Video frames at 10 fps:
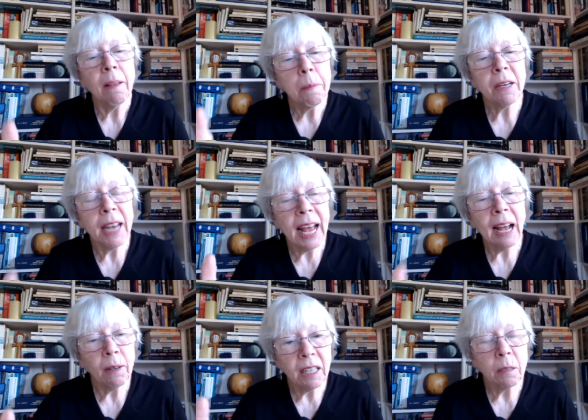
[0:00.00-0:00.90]
but
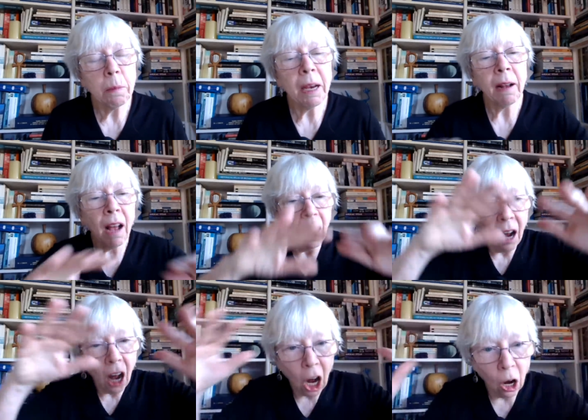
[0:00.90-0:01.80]
now is being
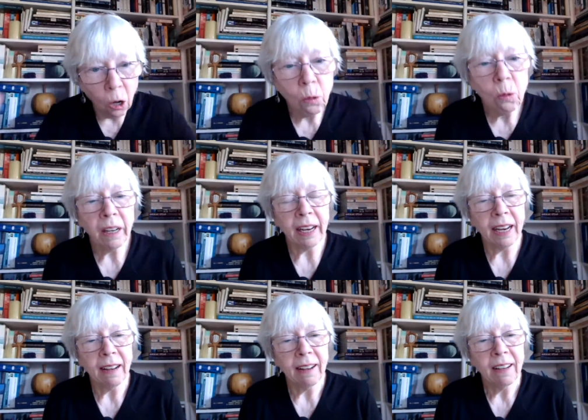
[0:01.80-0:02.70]
wholly
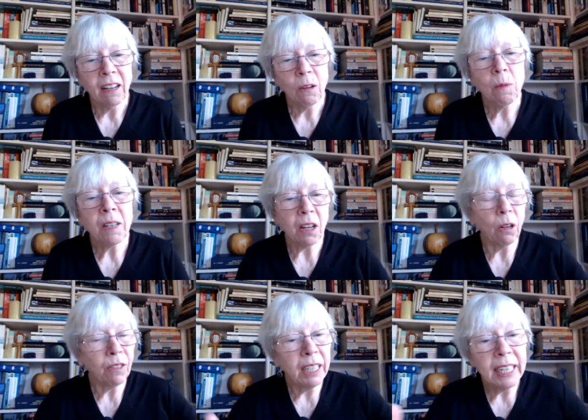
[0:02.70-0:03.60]

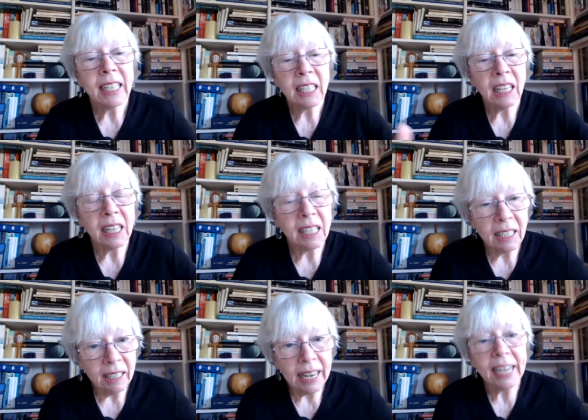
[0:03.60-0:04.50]
resolved, at least to this
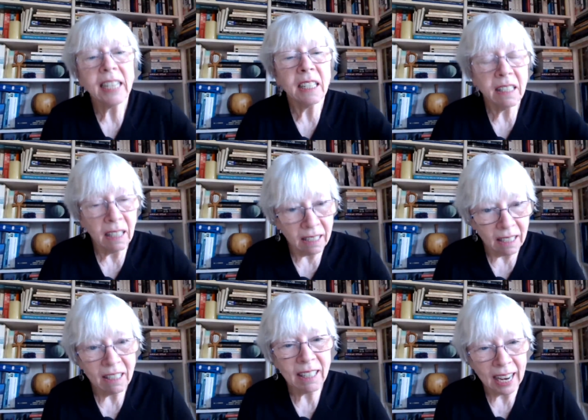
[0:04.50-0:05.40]
latest
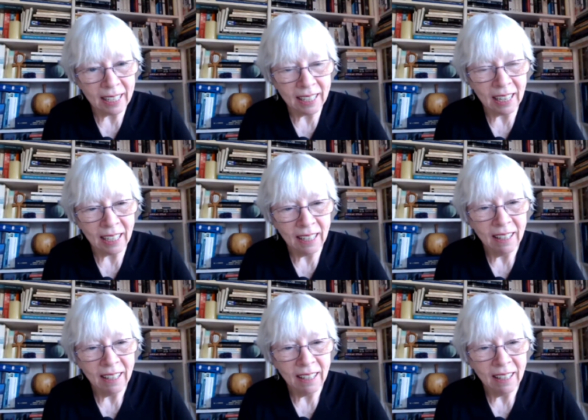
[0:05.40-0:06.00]
understanding,